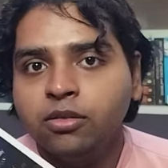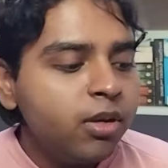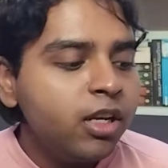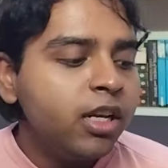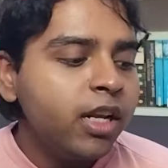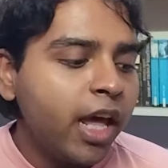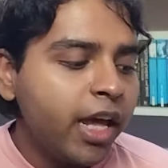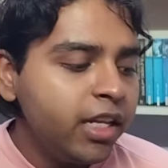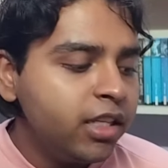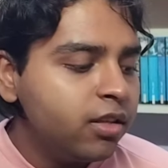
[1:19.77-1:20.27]
The
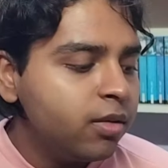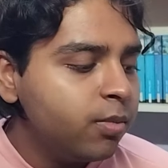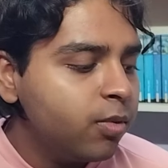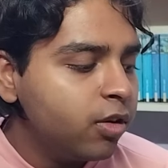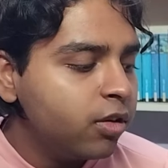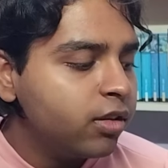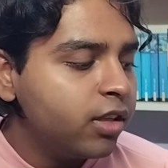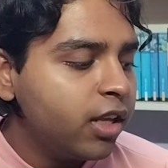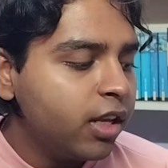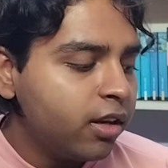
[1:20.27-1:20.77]
ninth
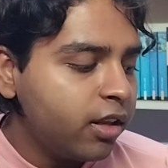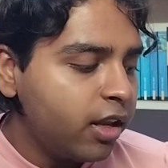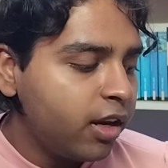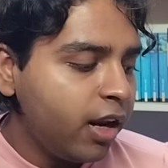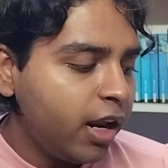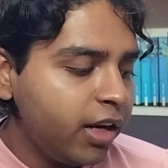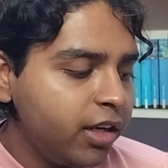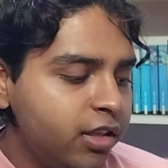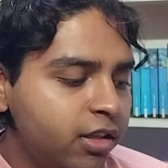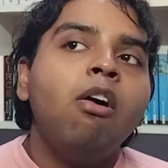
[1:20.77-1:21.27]
book that I
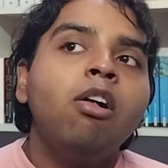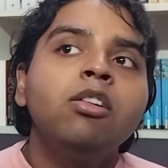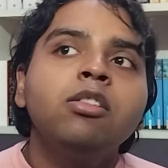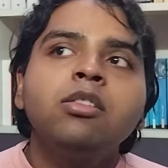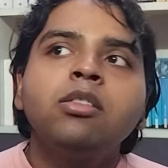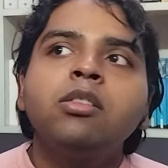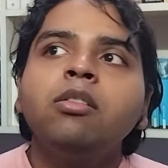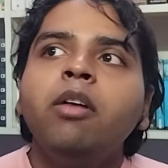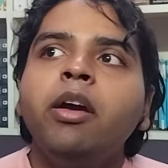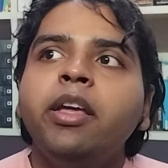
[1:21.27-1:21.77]
read,
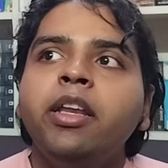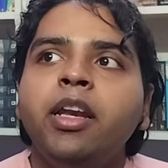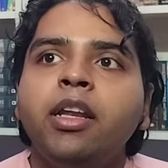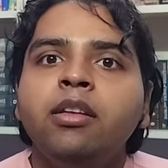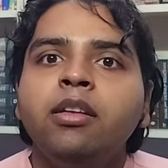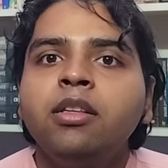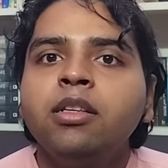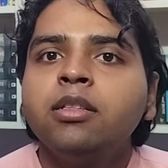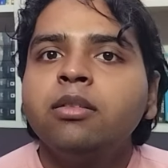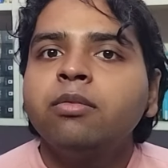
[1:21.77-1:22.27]
also I
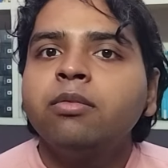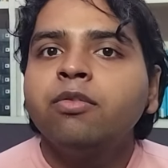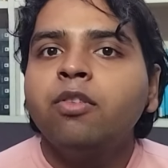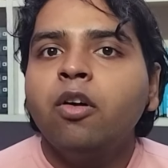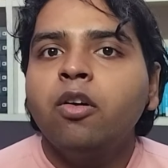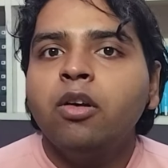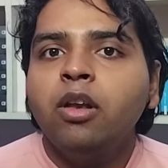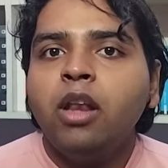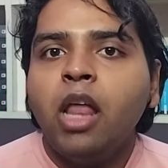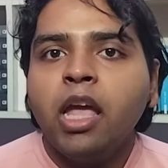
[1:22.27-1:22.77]
read this
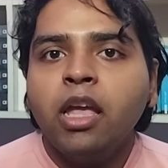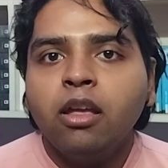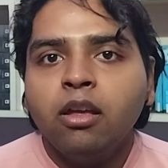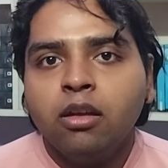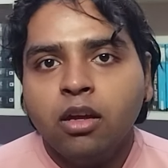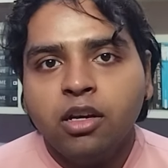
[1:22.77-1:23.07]
for like